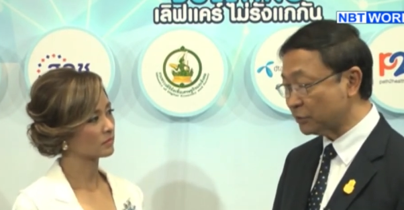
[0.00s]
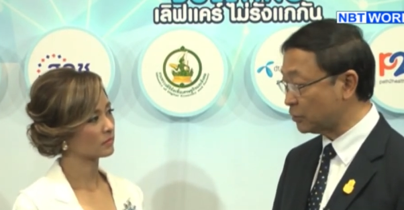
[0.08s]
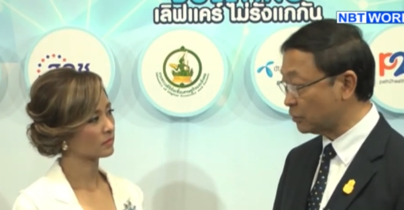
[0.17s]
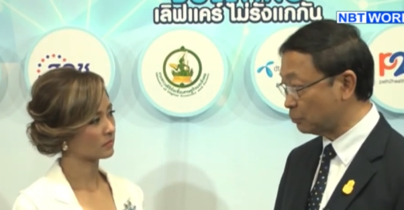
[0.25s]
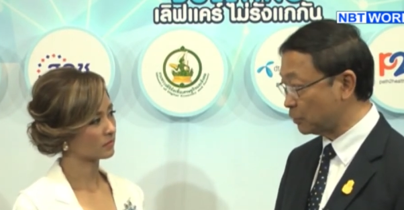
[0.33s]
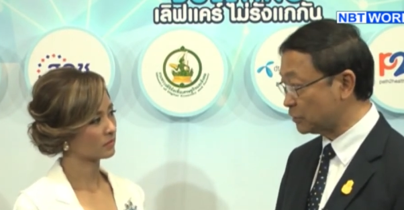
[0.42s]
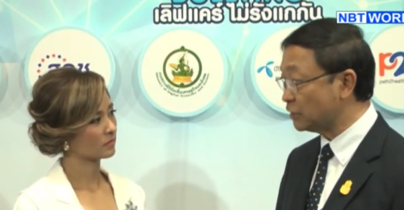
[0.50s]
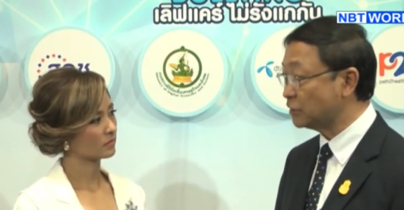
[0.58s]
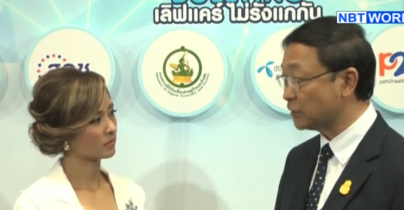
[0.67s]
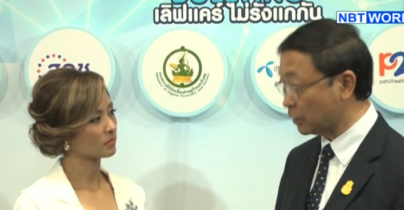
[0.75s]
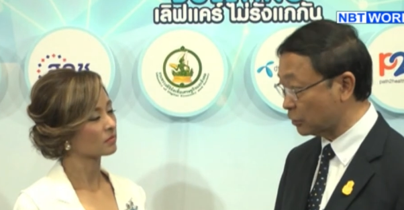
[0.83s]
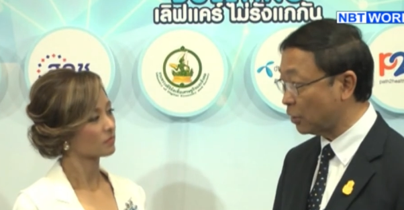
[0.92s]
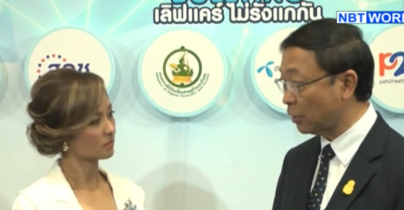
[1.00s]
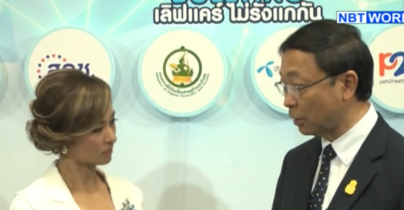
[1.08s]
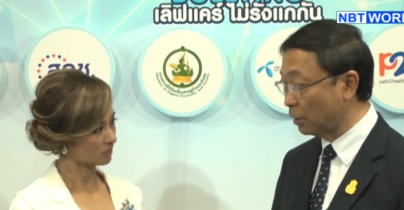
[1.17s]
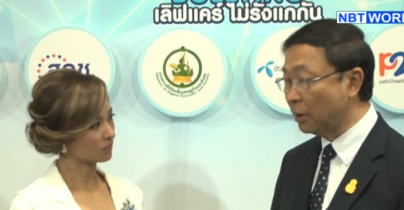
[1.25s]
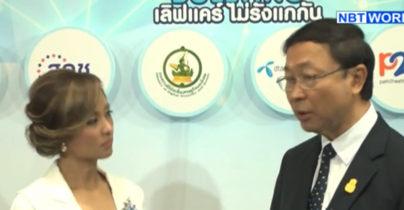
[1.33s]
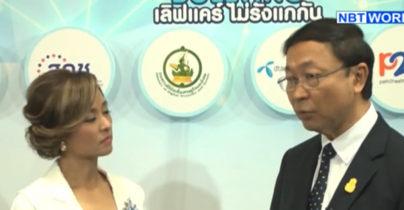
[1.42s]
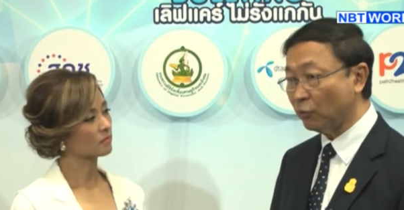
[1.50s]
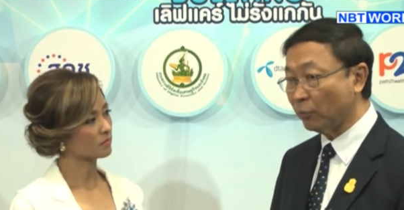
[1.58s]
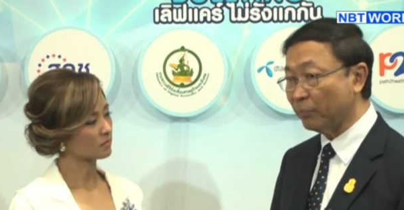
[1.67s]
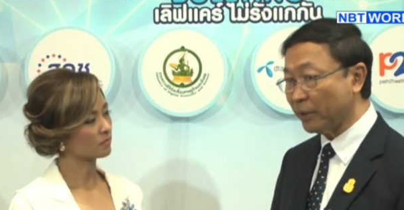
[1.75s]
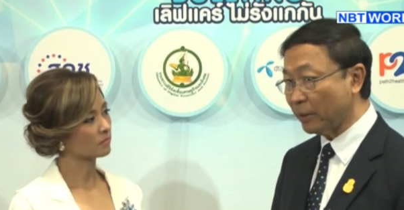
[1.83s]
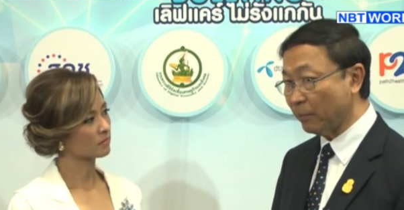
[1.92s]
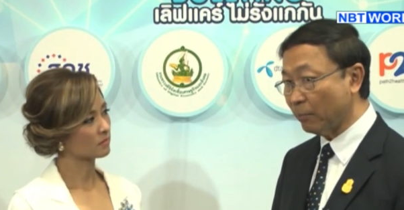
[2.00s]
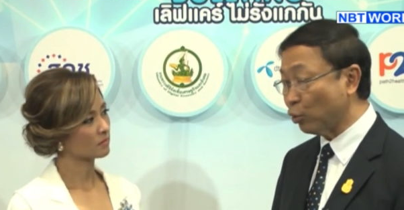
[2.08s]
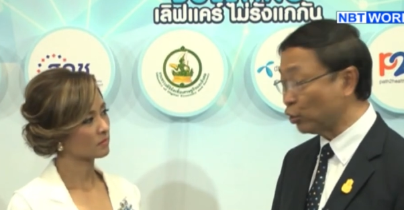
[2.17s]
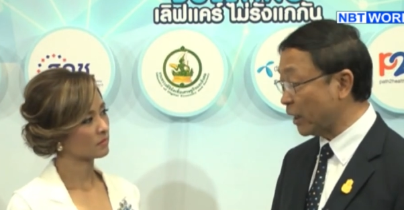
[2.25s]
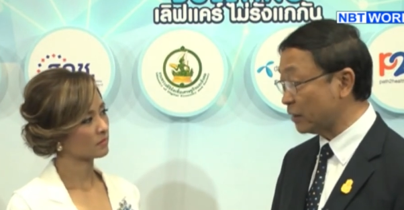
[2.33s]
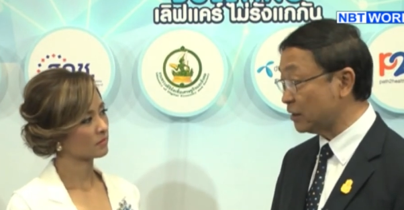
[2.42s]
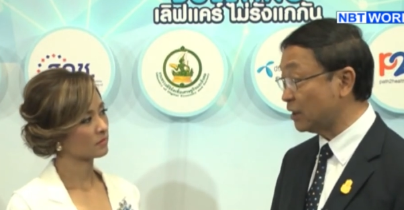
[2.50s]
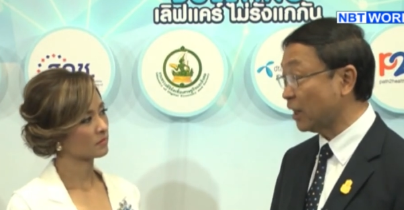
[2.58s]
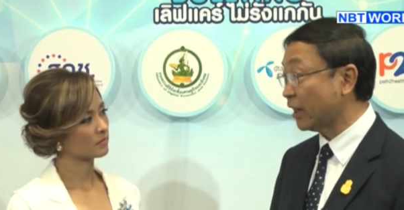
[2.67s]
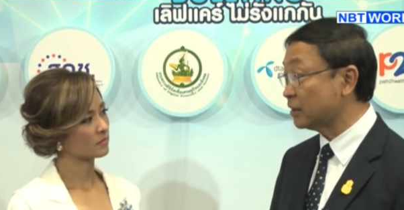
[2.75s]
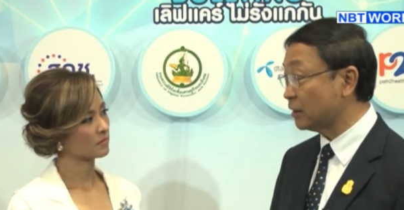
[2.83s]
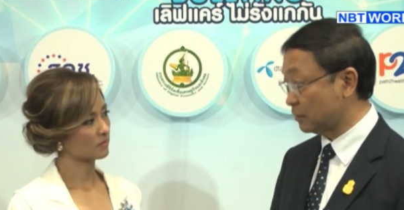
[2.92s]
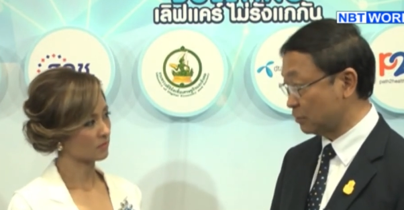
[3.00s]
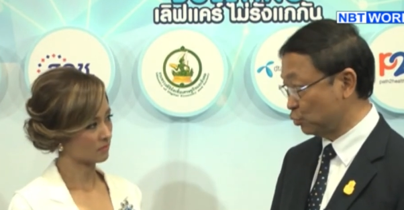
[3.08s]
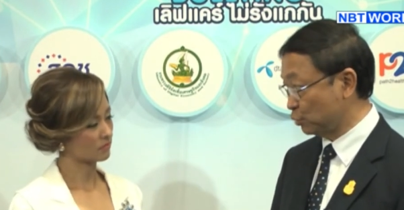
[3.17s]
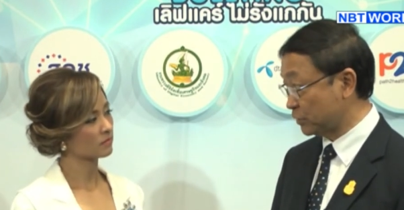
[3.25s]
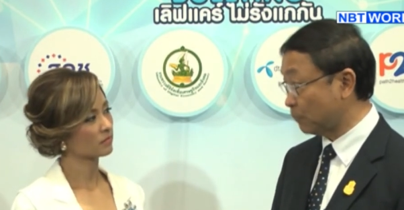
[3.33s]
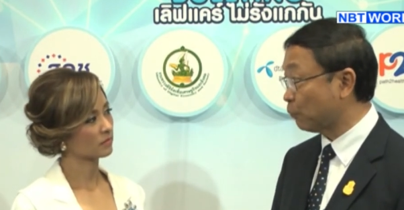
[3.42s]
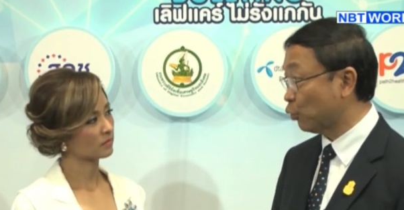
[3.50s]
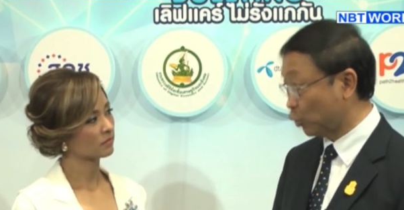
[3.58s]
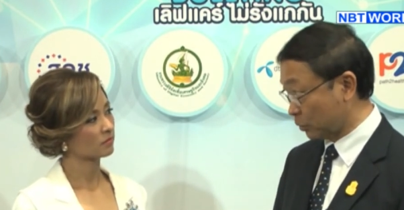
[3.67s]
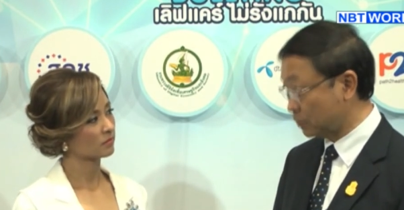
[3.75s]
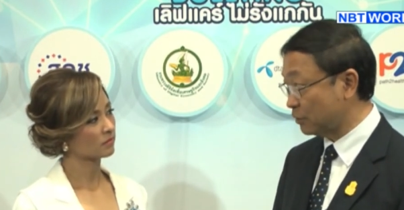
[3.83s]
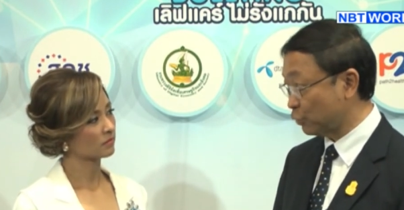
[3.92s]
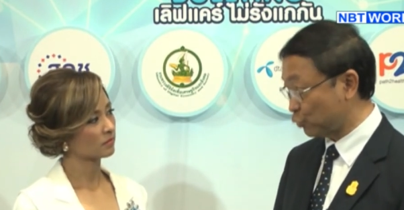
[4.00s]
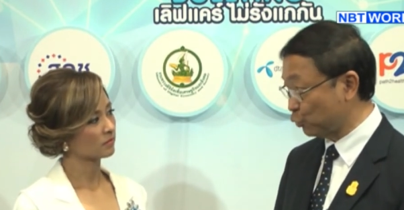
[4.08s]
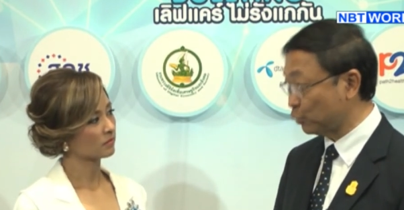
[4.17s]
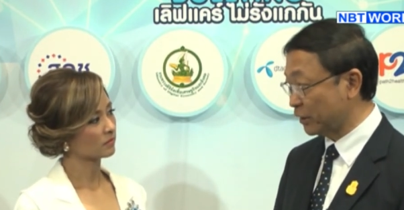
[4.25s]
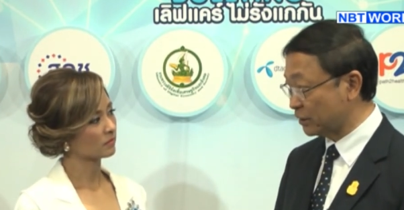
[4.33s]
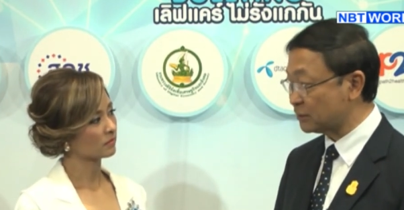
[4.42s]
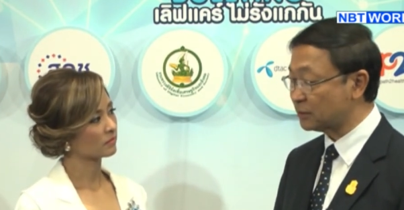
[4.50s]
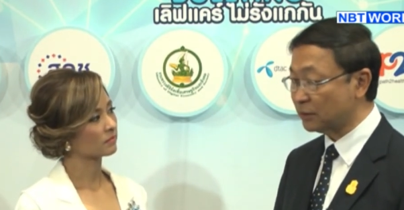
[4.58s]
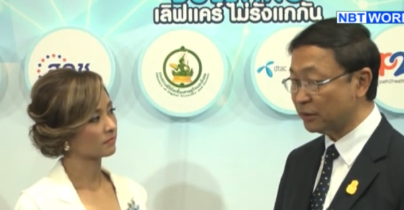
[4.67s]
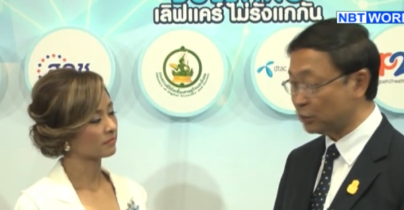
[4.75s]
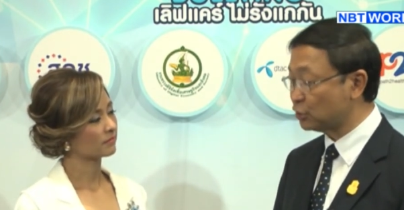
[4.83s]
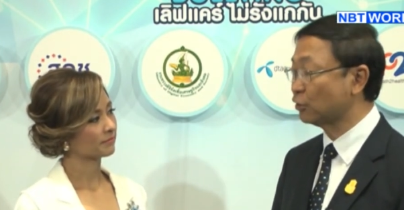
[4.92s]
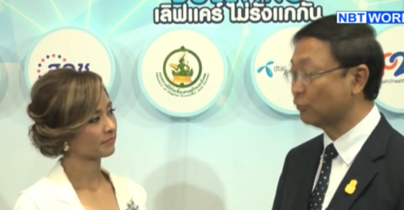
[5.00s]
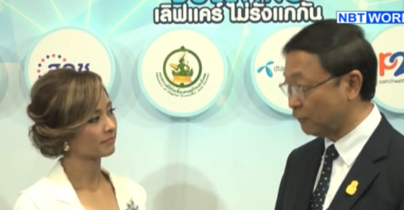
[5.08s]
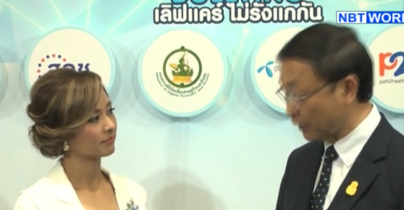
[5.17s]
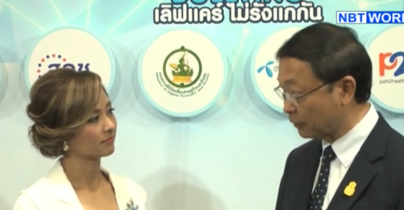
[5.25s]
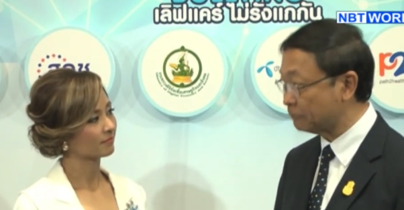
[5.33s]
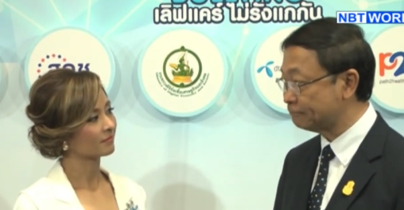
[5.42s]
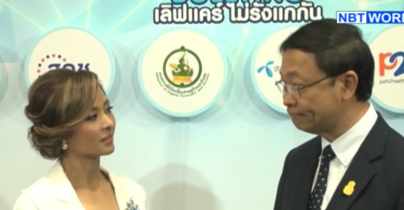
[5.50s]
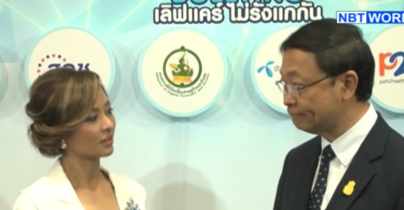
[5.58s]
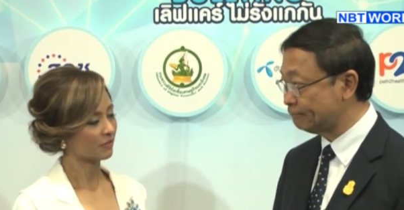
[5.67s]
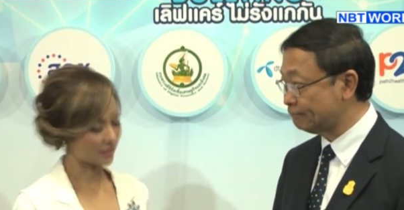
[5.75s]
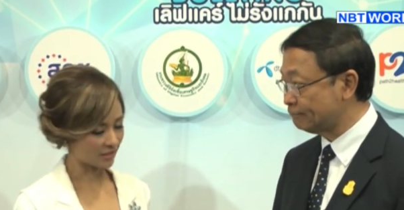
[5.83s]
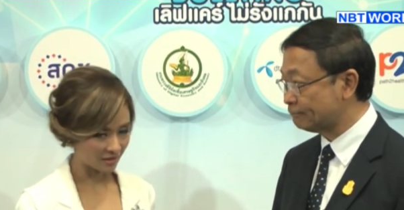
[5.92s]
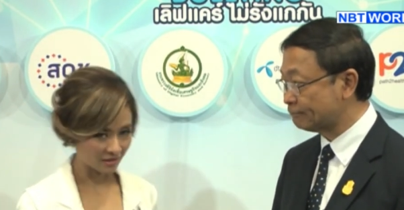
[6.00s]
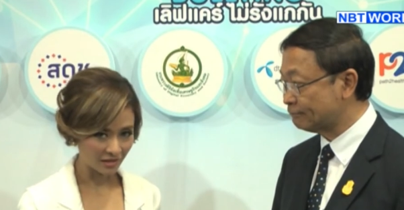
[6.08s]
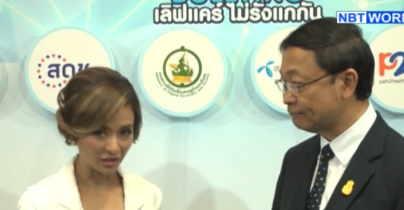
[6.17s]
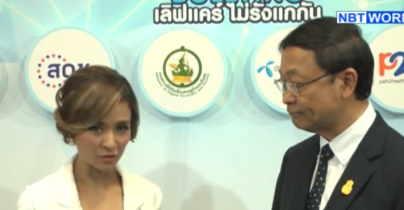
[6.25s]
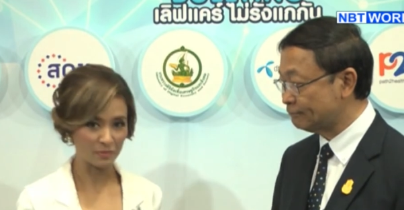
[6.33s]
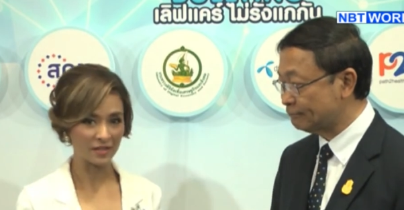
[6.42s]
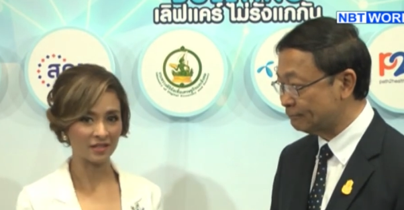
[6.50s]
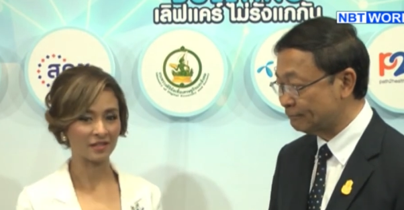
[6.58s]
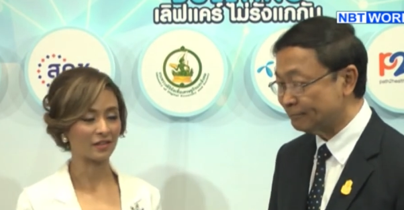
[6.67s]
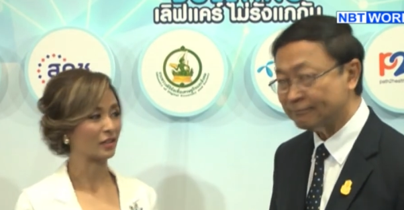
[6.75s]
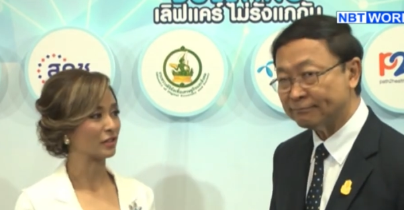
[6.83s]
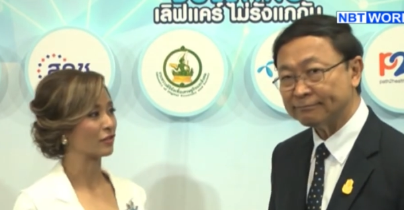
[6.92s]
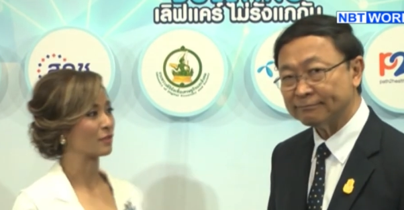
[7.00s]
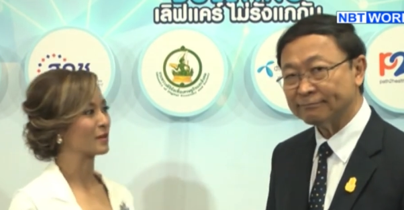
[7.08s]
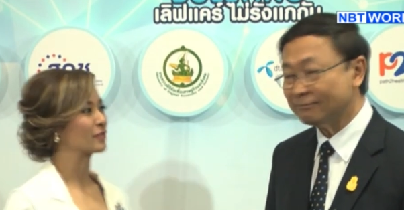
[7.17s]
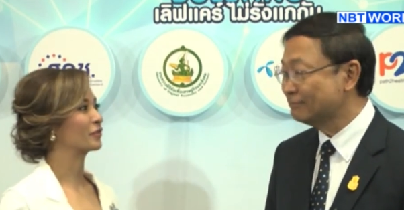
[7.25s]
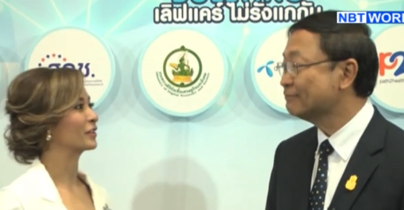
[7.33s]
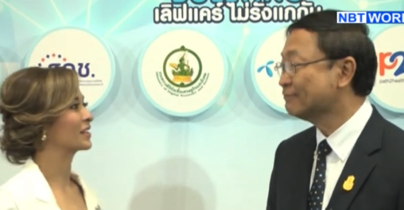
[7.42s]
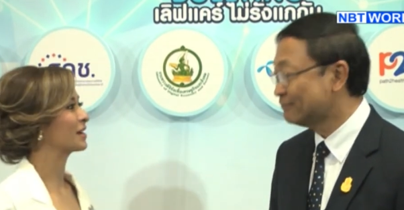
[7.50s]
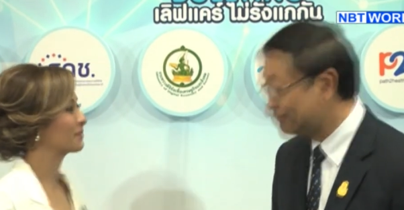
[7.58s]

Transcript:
Speaker 1: Marshal Prajin Juntong, would be more than delighted to support through this digital fund.
Speaker 2: Right. Thank you, Minister. Thank you very much for your